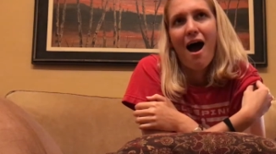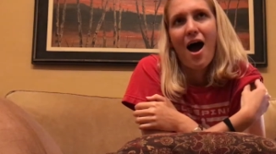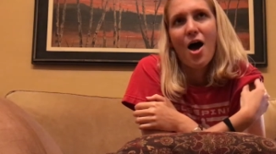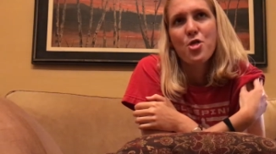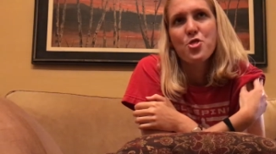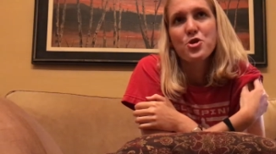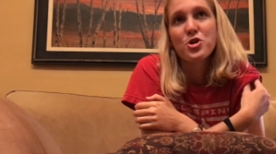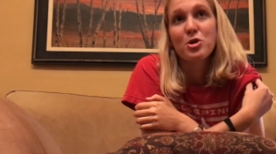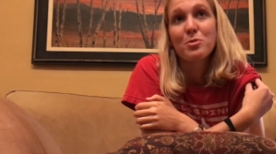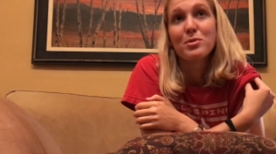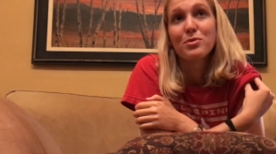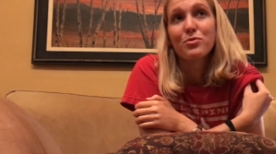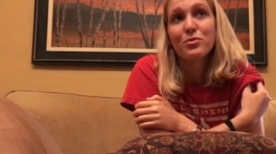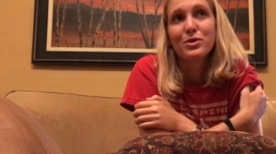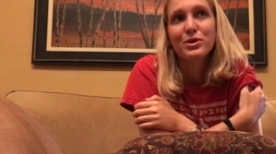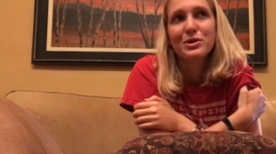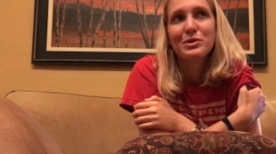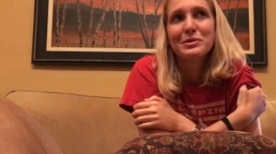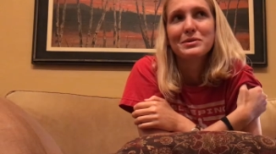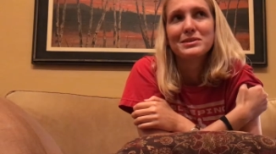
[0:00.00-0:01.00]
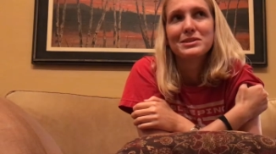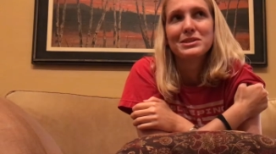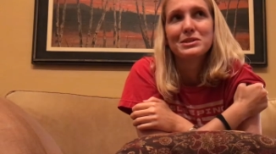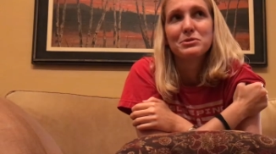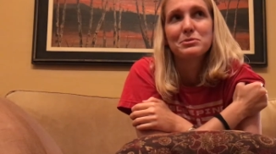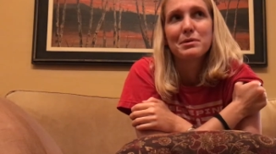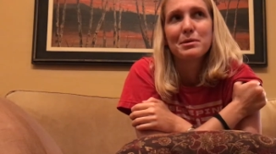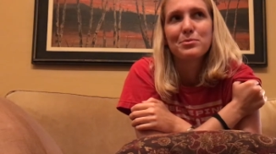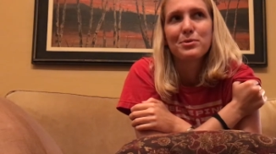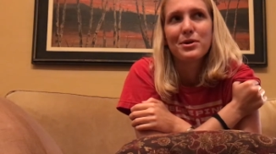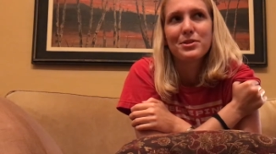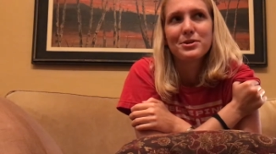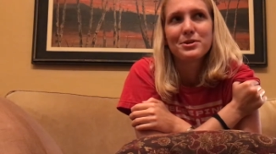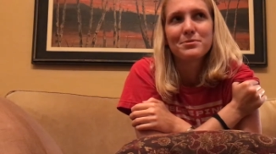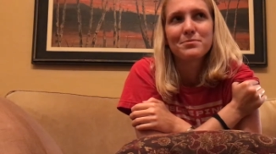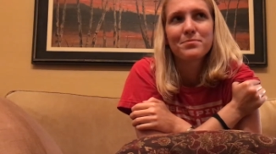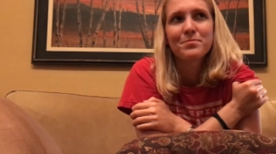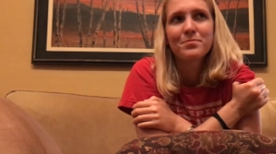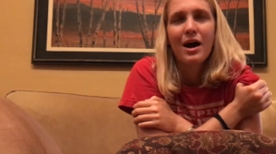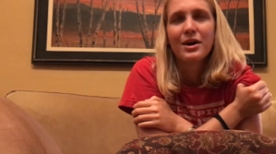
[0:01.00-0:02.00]
I think it would be really cool to do with my brother.
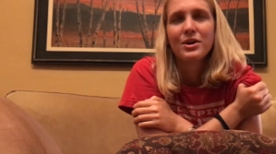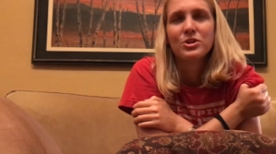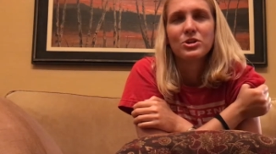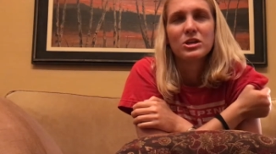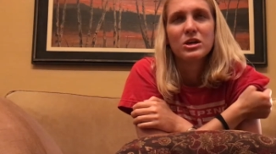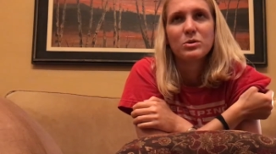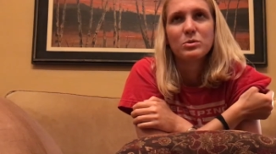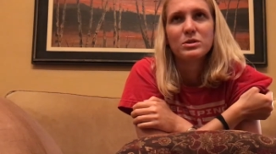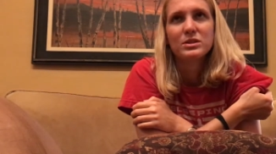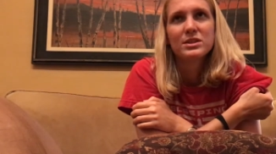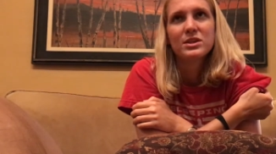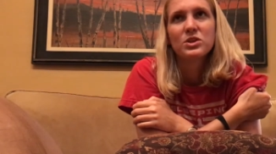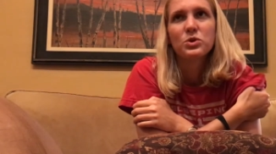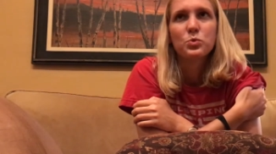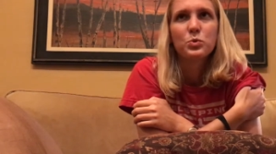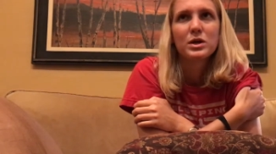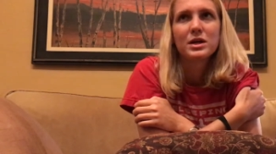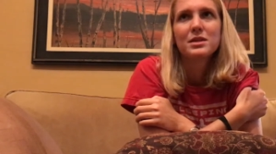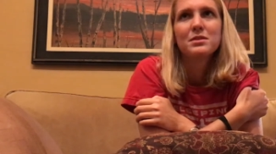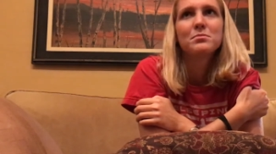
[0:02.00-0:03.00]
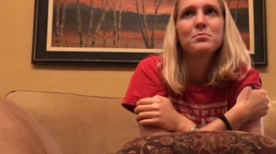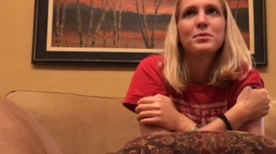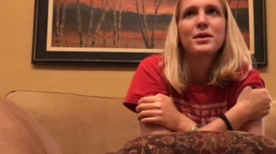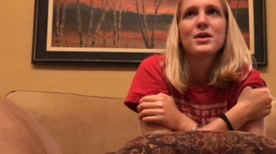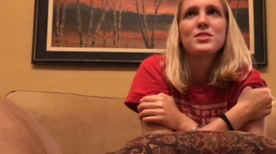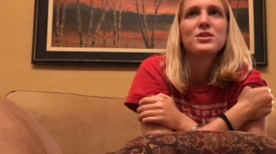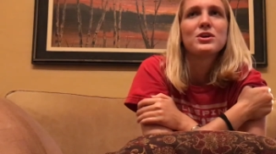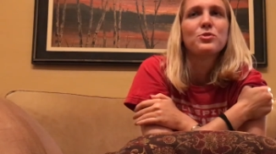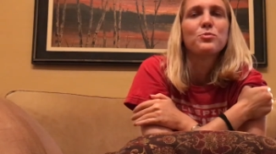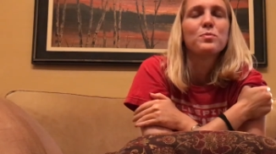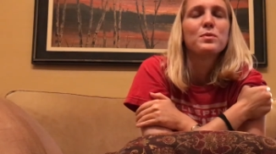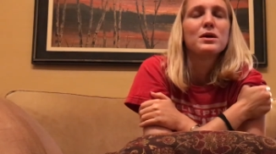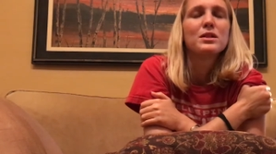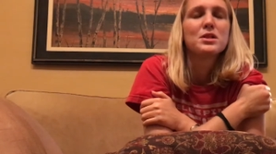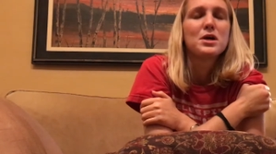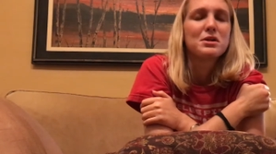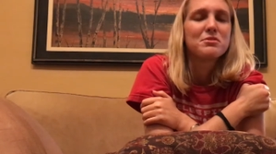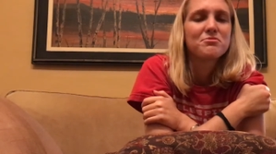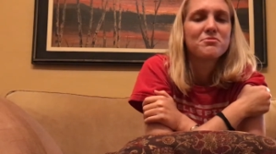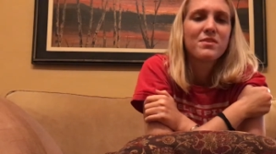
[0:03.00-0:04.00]
I know he's going to win, but I think it would be a
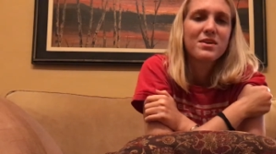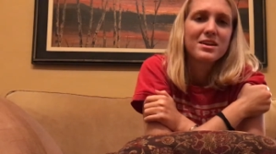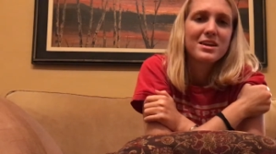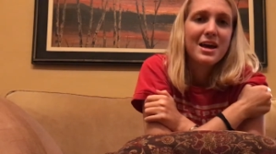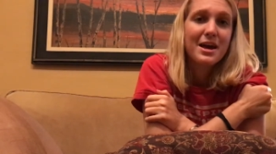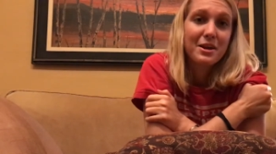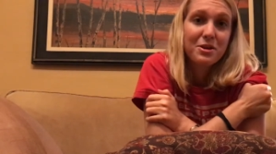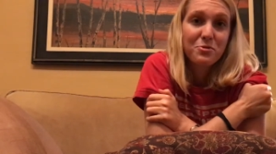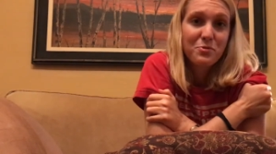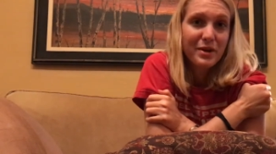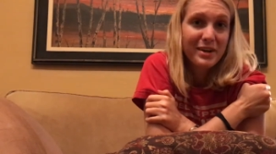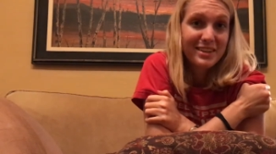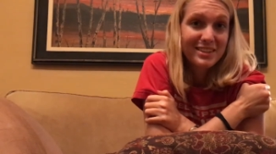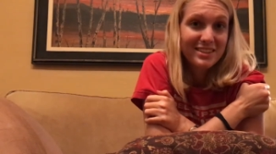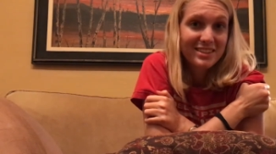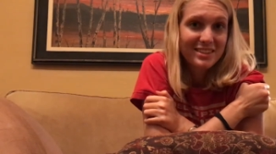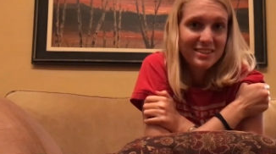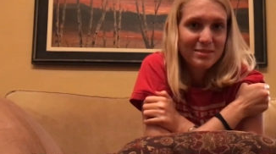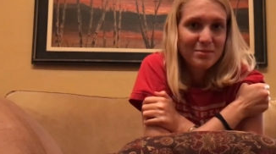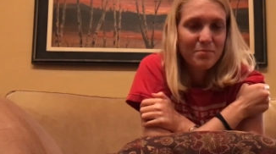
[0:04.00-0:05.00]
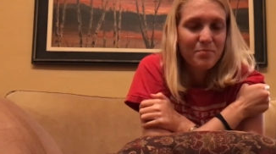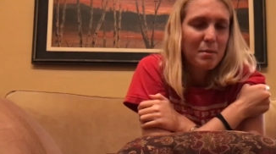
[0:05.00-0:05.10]
lot of fun anyways.